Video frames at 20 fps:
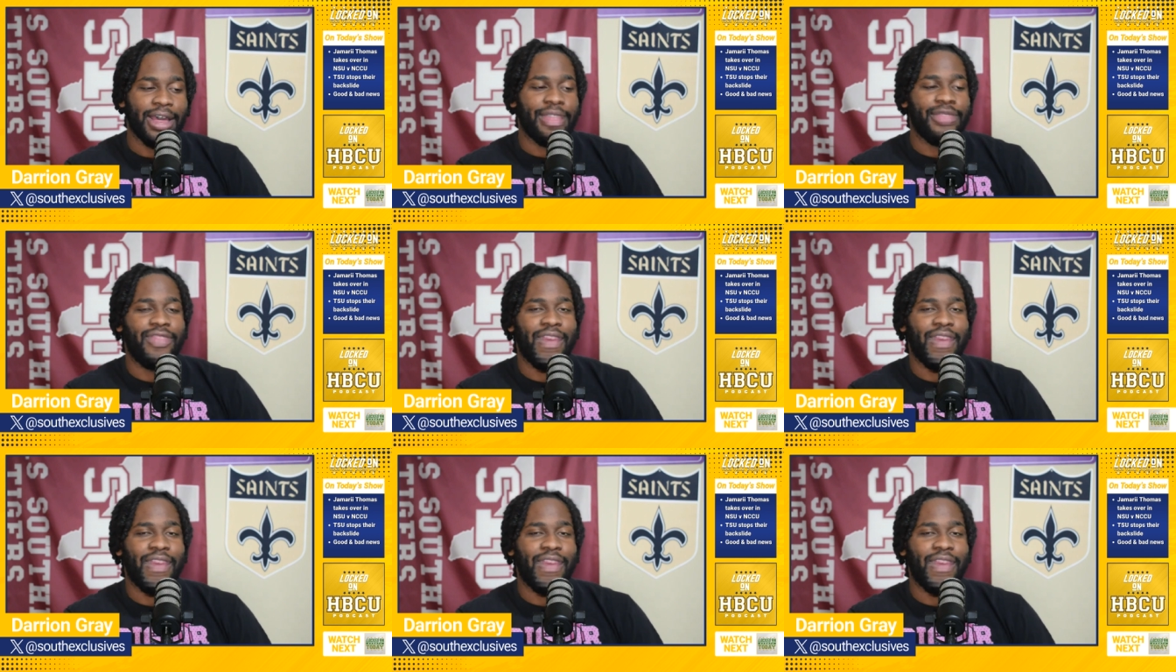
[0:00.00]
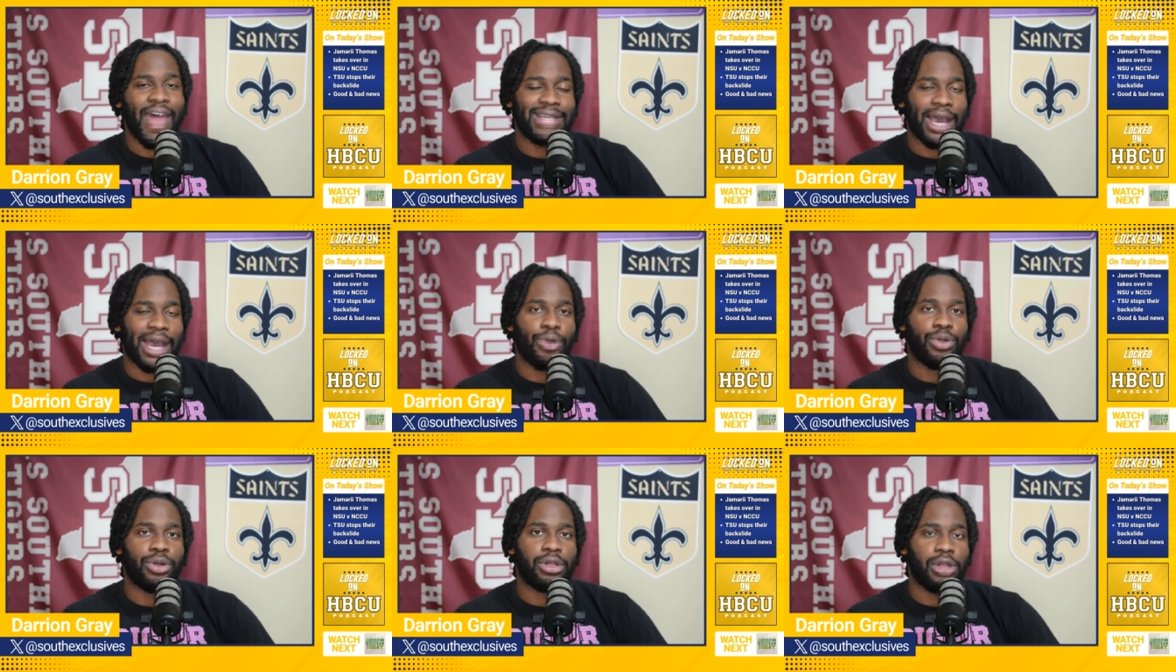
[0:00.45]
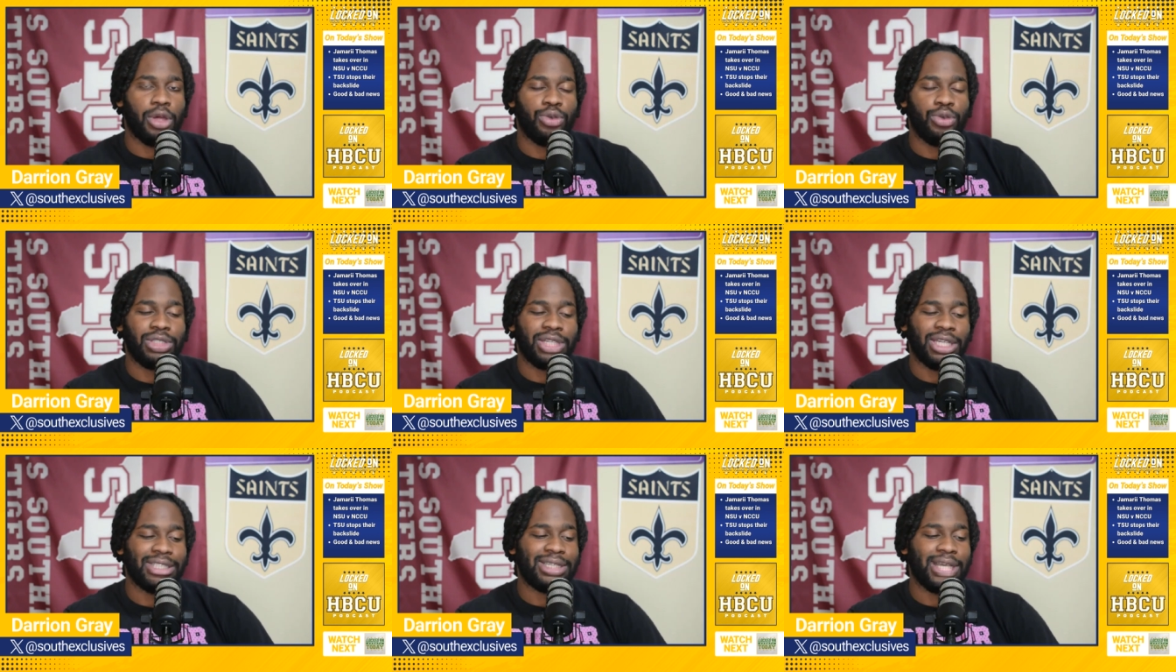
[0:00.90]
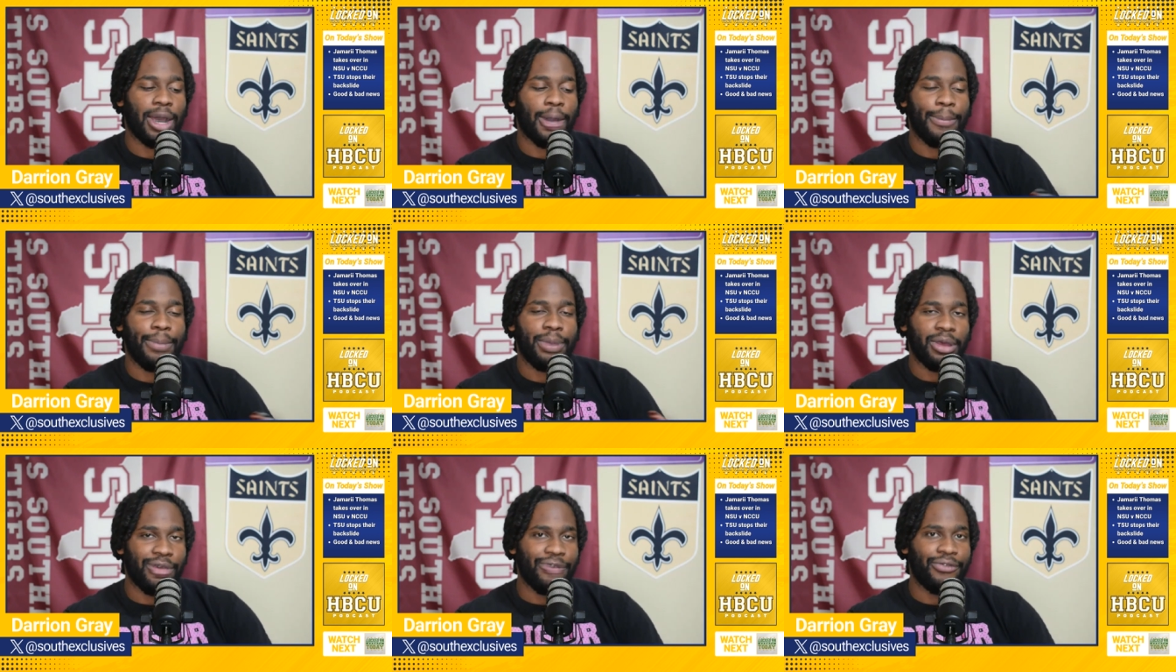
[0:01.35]
That's how close, that's how
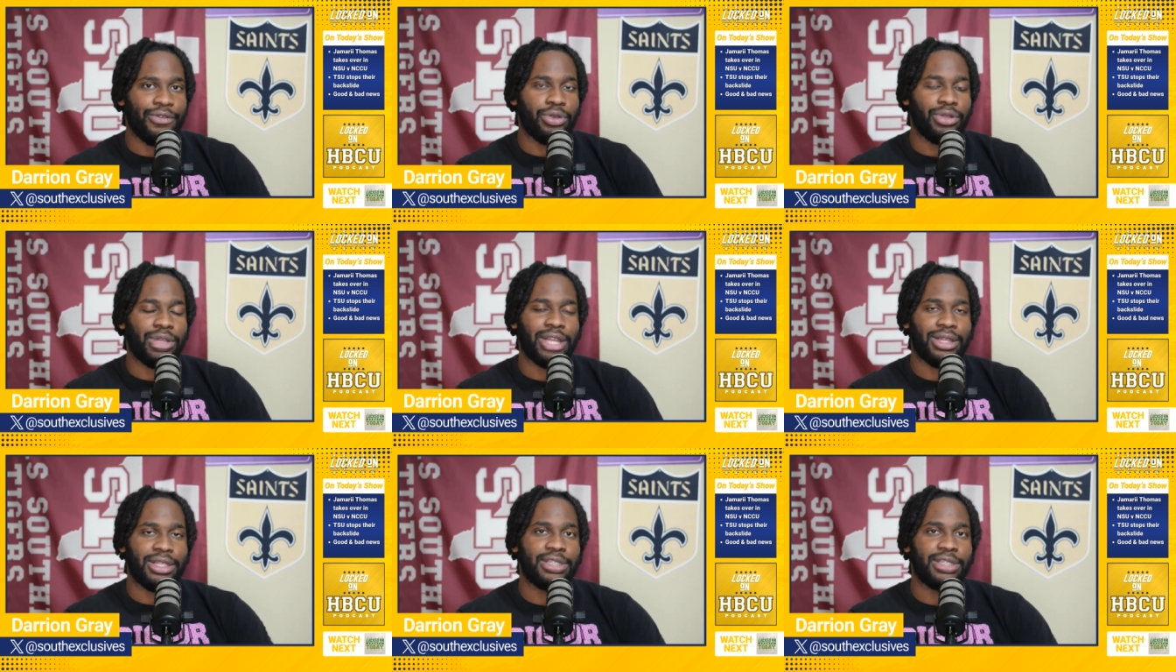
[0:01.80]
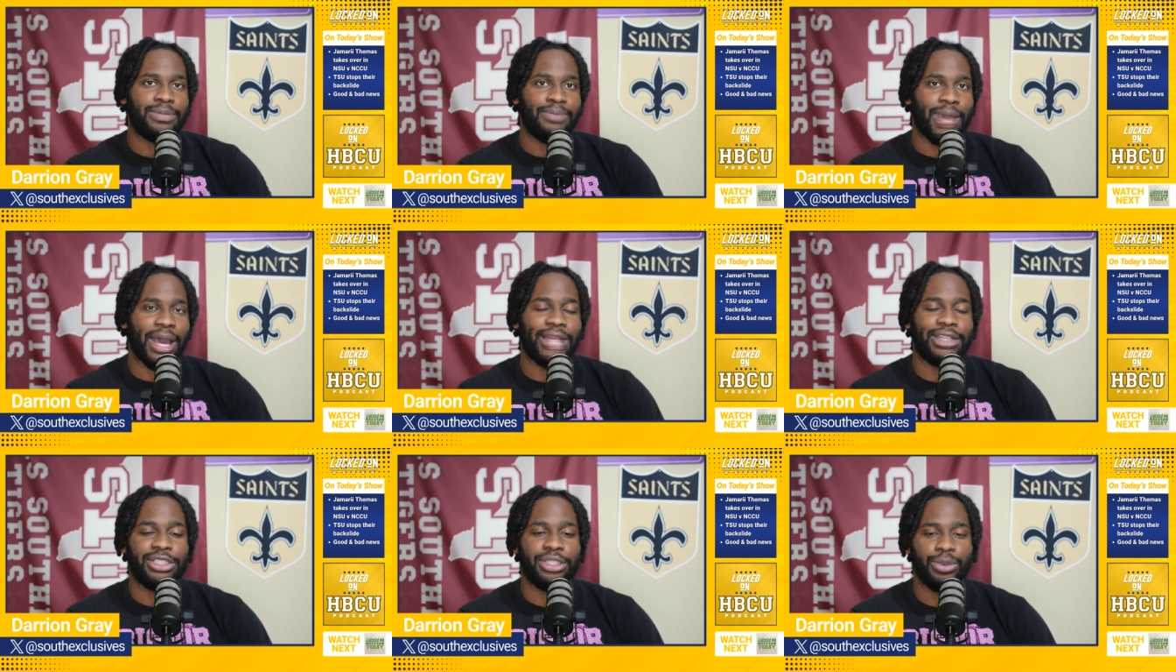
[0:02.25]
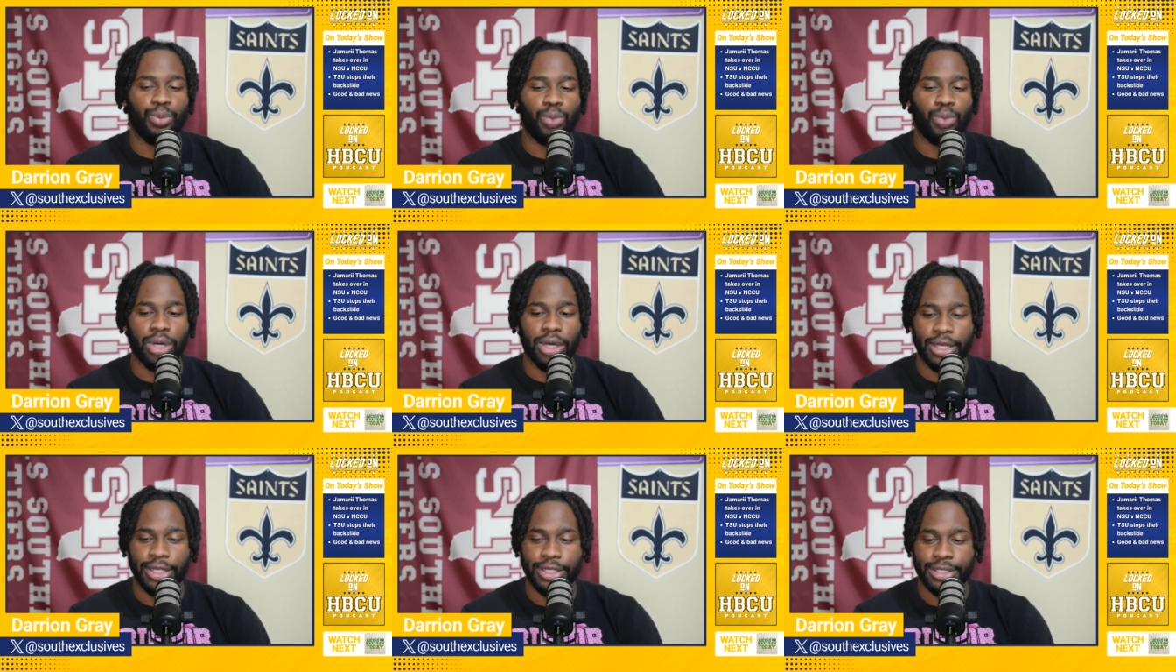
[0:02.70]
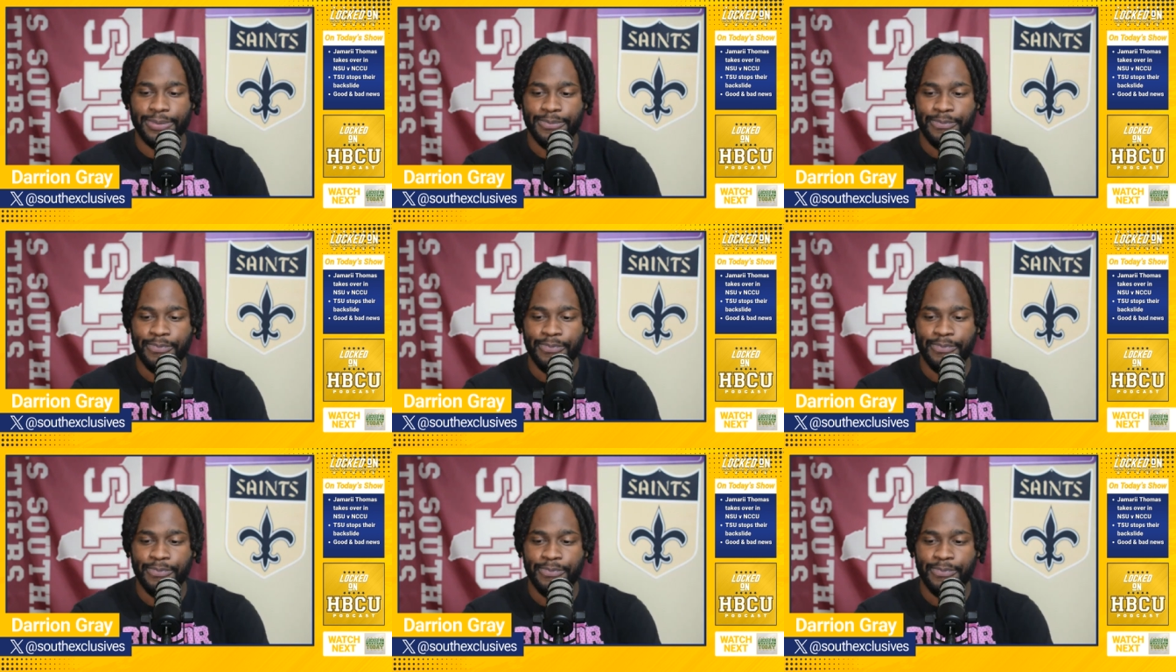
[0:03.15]
pivotal that this matchup was.